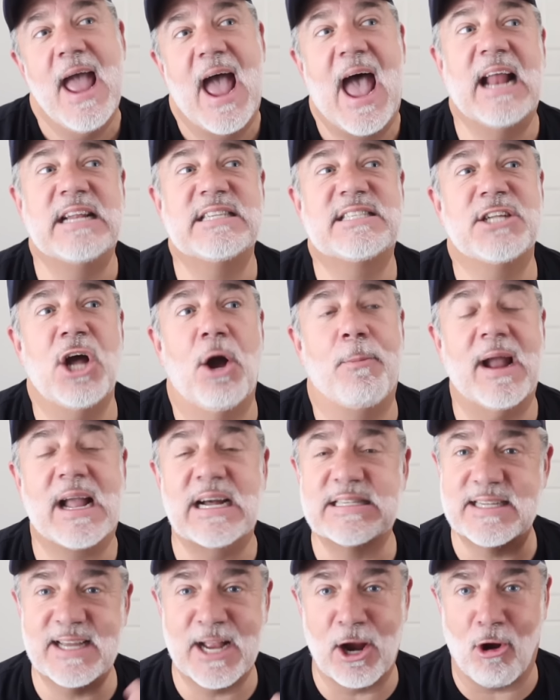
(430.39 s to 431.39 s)
And so my
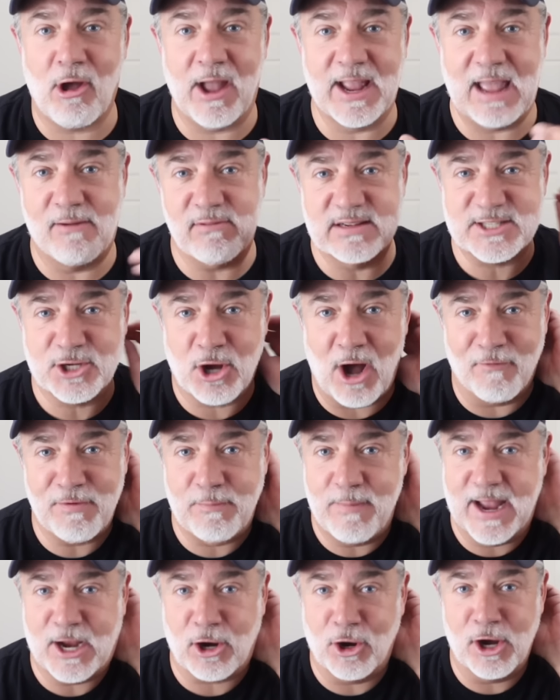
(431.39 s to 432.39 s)
cousin Caroline gave us a coffee
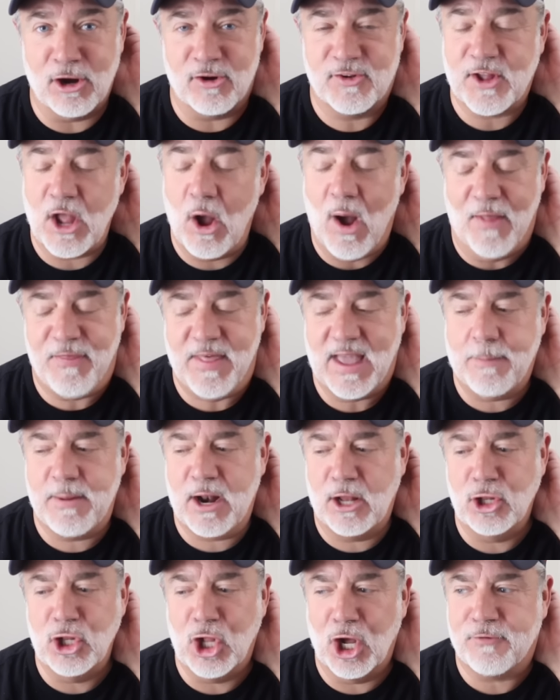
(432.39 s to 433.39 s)
maker years ago. I think I'm
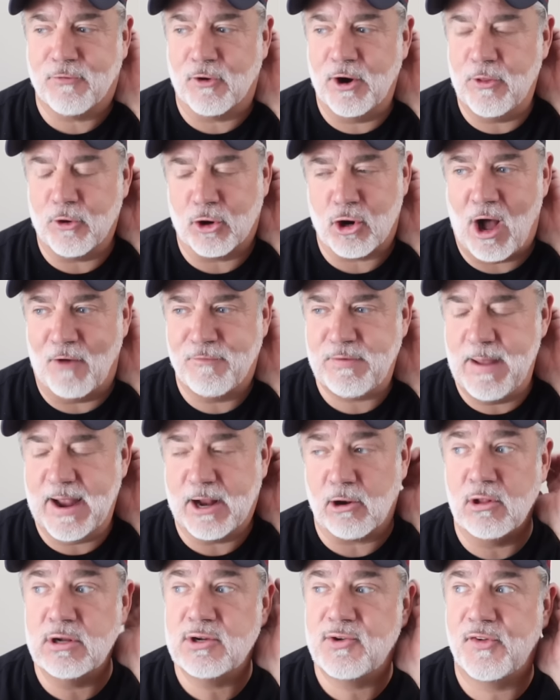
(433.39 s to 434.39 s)
going to look for another coffee
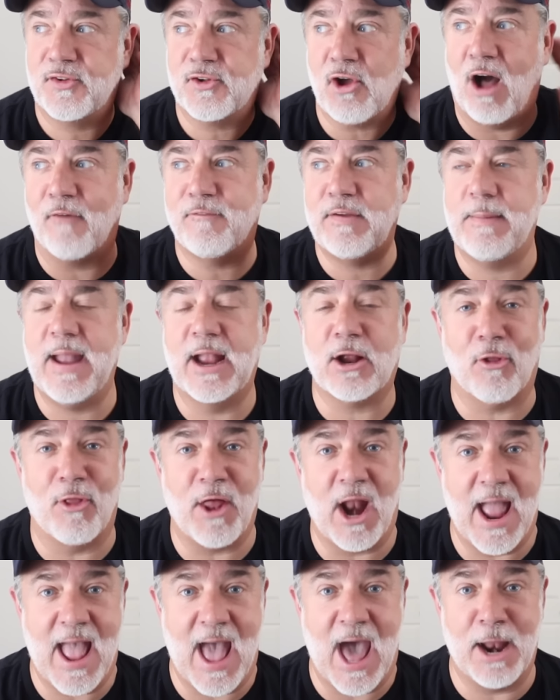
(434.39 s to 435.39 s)
maker. There's this coffee maker
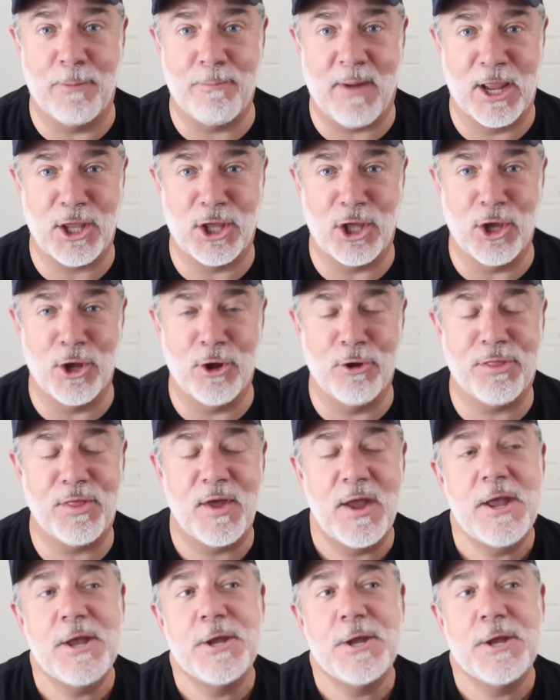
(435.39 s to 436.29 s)
that I had in my youth,